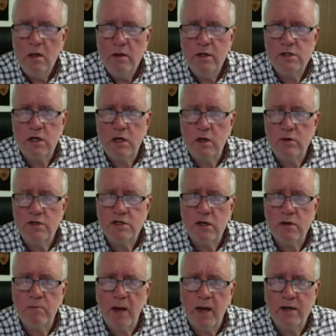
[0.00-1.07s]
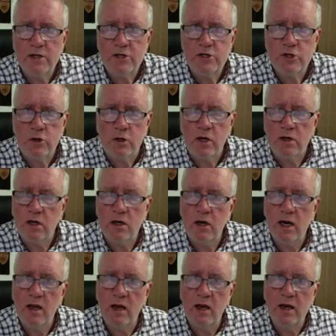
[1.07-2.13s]
This glue is so bloody strong, I
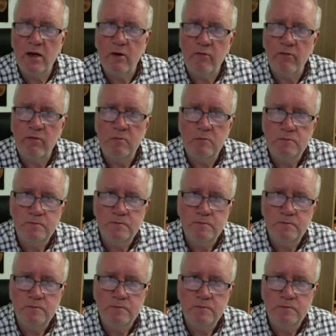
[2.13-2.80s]
can't get the lid off.